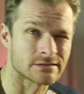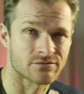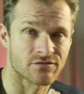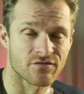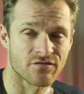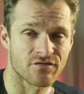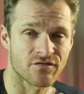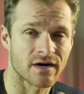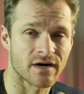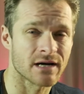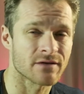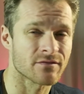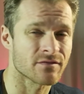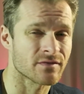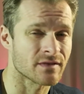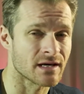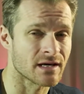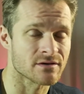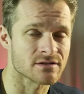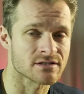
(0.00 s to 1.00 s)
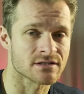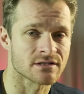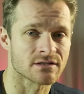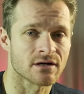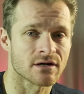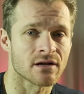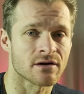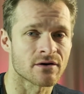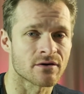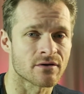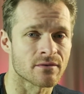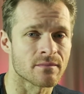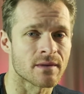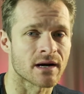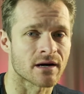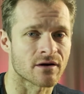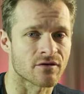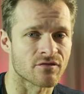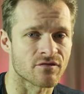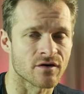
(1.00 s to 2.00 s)
$5,000
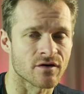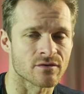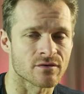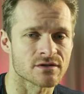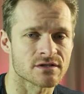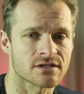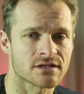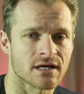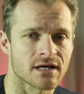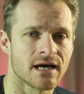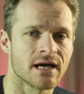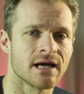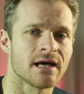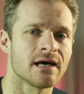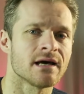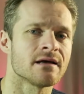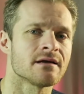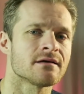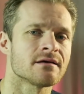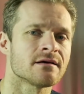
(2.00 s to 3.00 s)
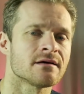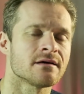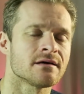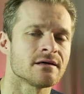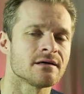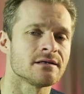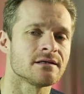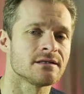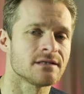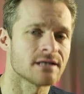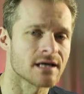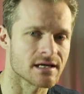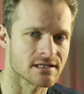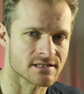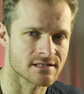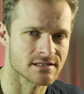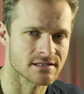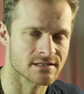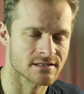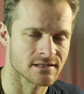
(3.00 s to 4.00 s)
microphones. And
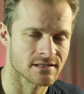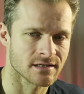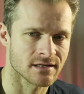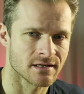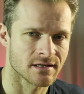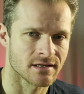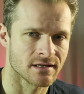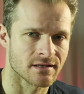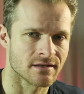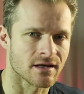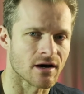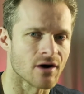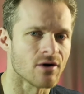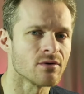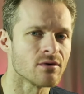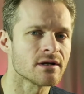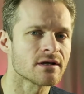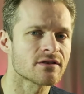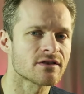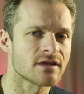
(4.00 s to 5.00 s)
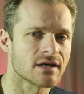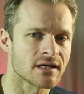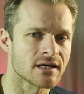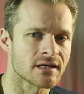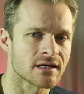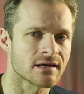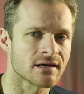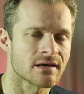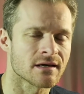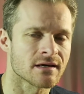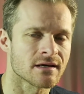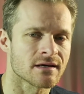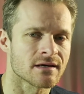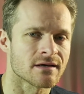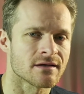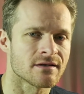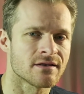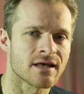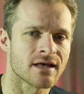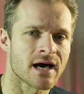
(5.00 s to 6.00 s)
yes, the only thing
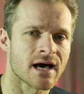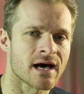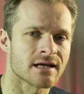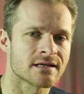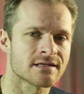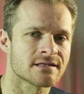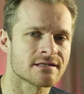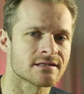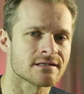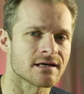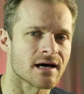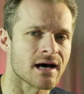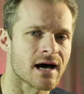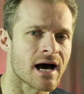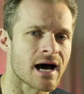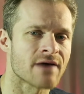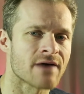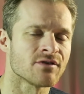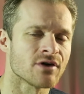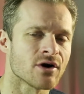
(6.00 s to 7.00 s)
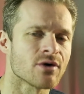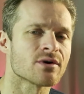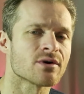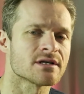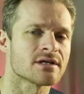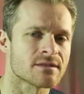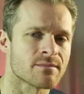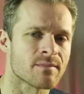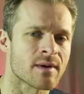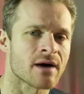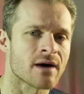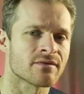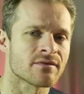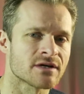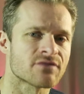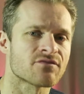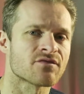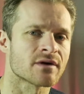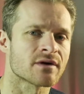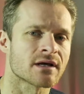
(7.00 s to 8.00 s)
that I've noticed about
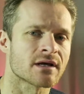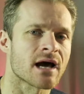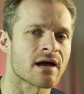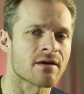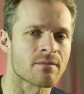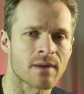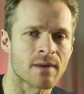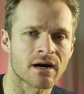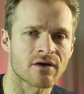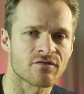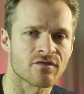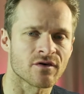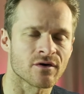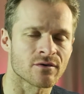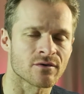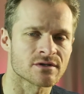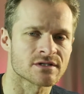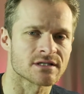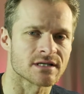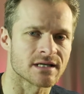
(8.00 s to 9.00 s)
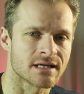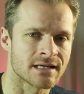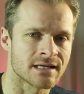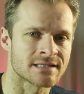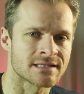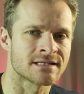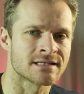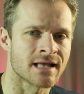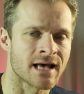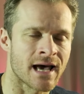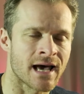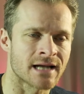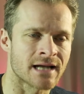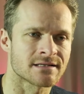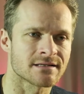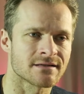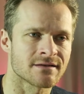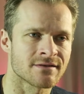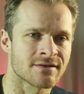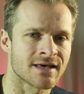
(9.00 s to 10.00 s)
different kind of microphones is
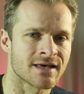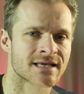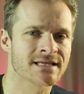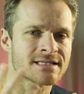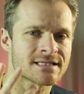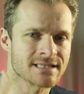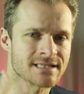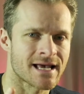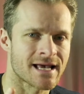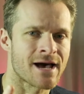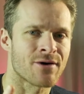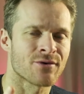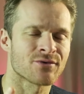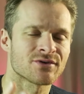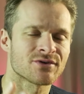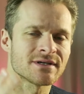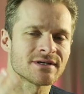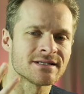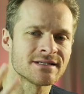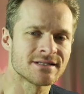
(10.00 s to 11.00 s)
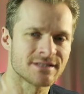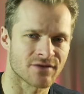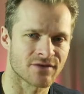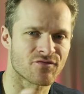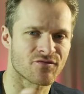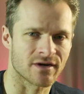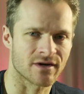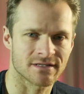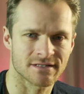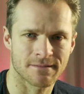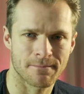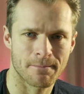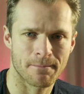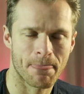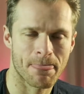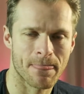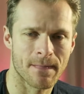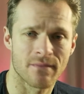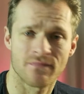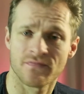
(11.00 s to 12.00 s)
that they sound different.
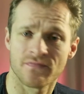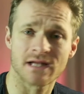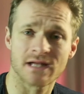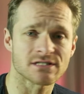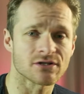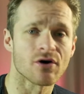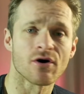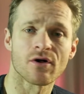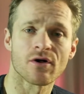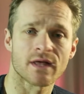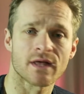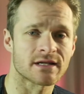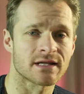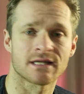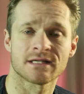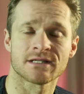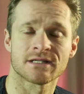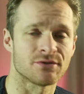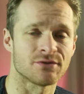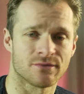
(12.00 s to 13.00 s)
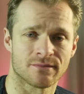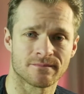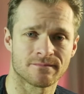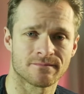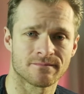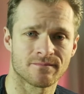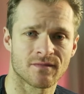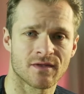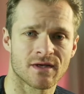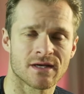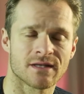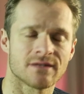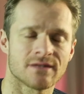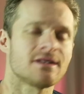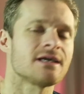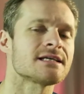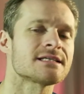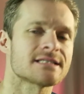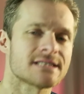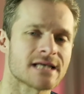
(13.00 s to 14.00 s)
That's all that they do.
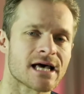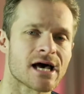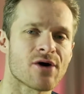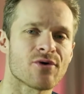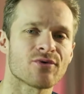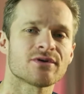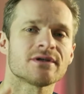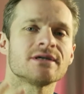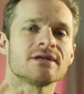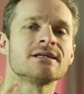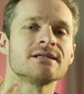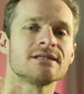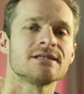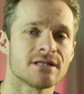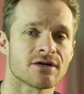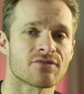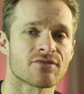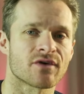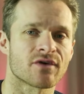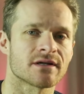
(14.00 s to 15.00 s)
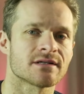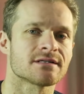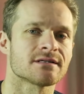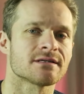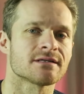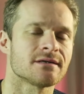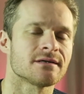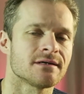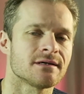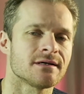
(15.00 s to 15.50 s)
They sound different.